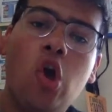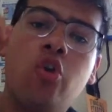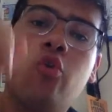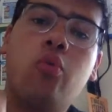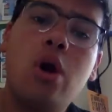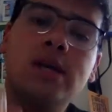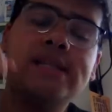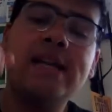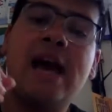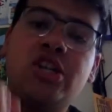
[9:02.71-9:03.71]

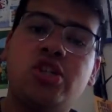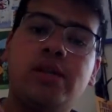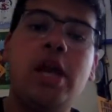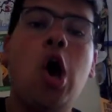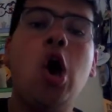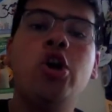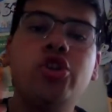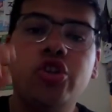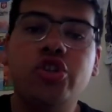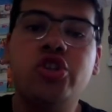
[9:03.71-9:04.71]
across and actually
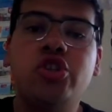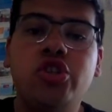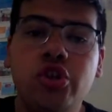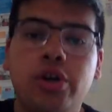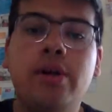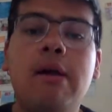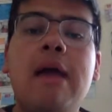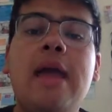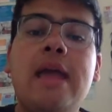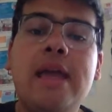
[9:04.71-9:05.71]
understood
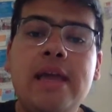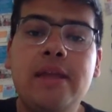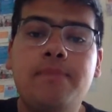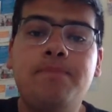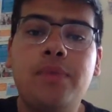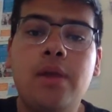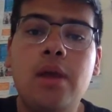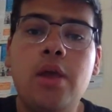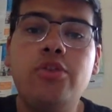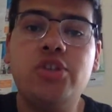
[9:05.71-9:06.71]
in
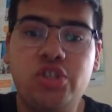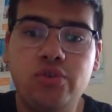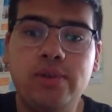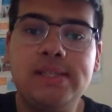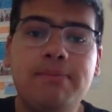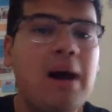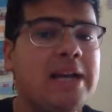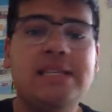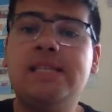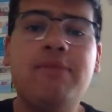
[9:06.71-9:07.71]
the students'
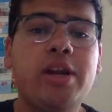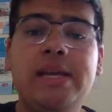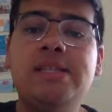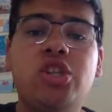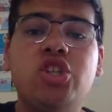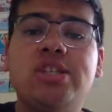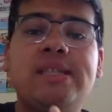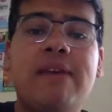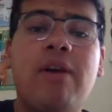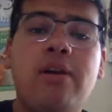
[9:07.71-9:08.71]
minds. It's very easy to
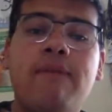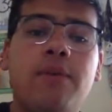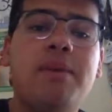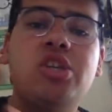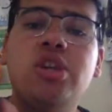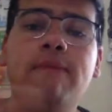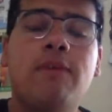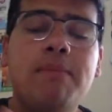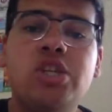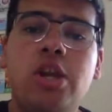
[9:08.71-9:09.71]
just give out
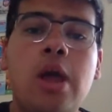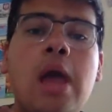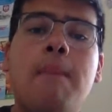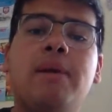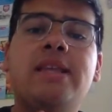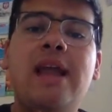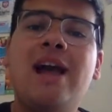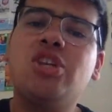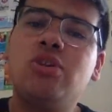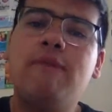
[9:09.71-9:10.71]
information, but then
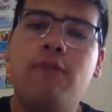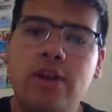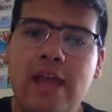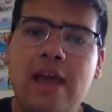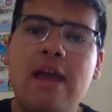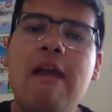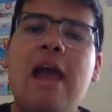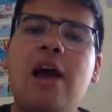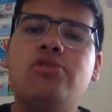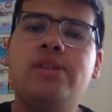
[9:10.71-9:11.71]
actually forget
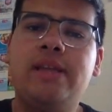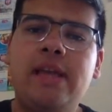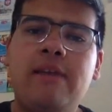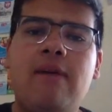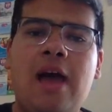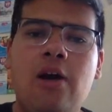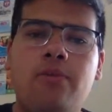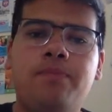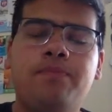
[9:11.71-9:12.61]
how to give out